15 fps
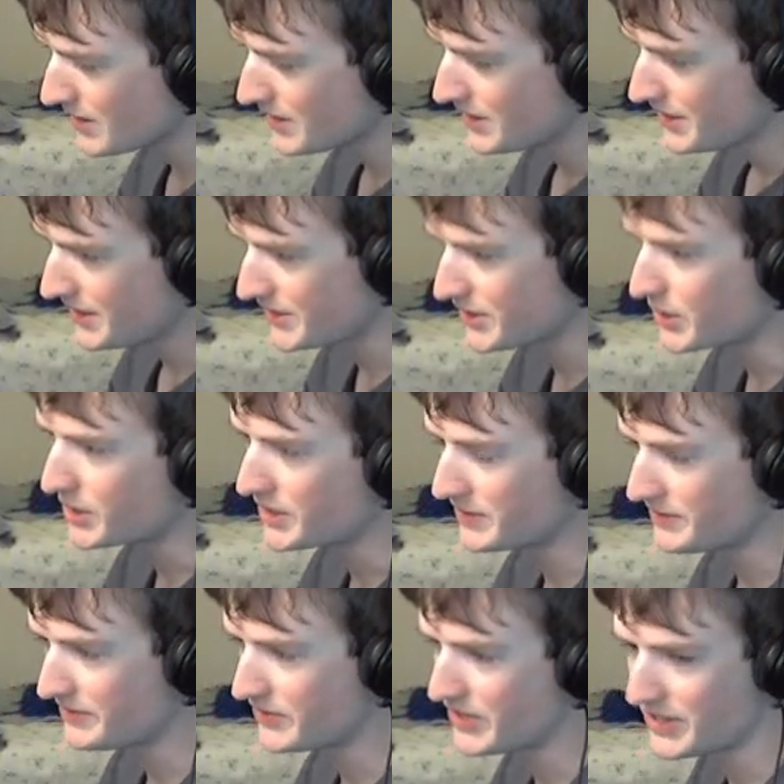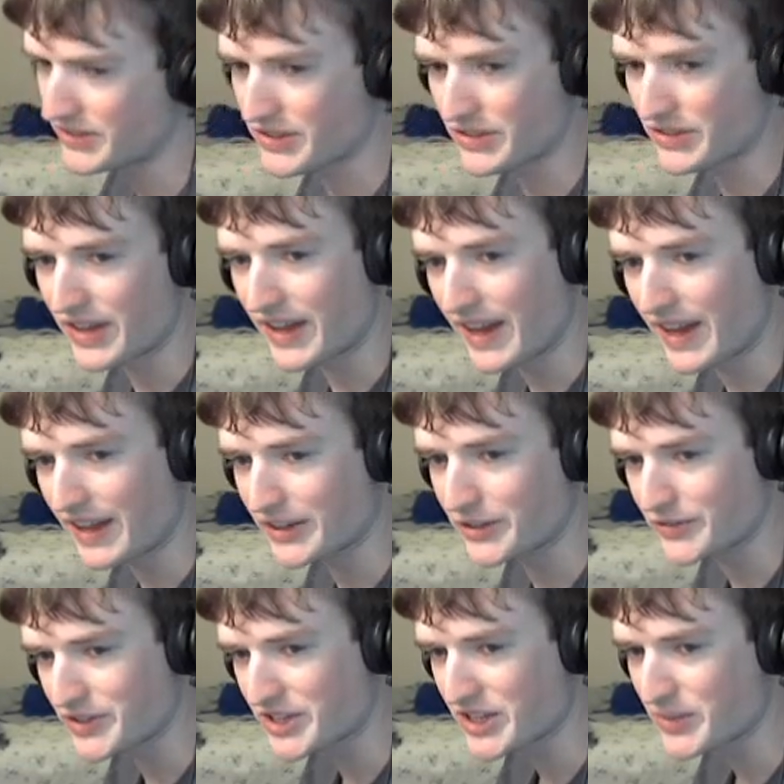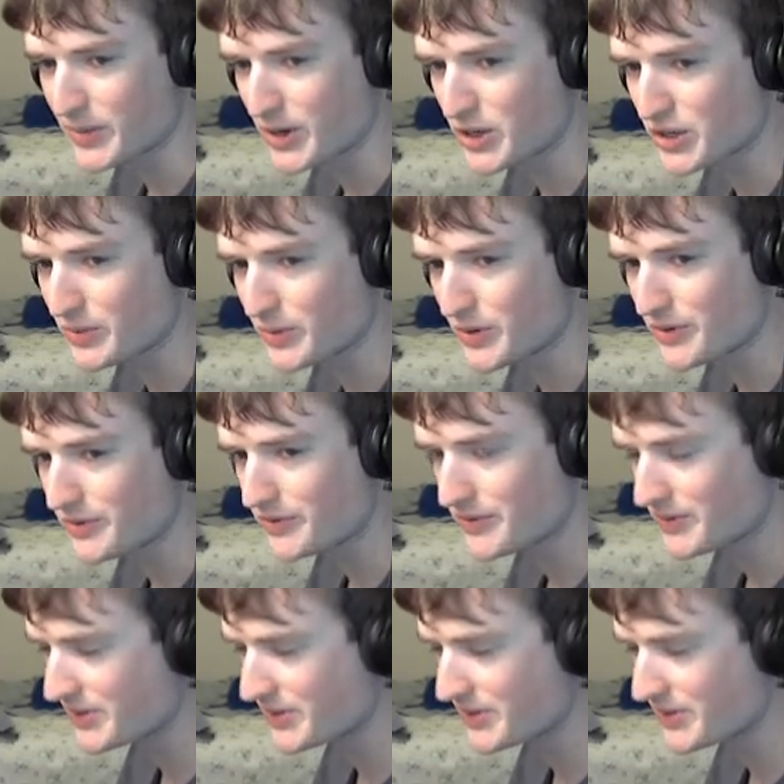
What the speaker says: he's going into the end of his desperation move,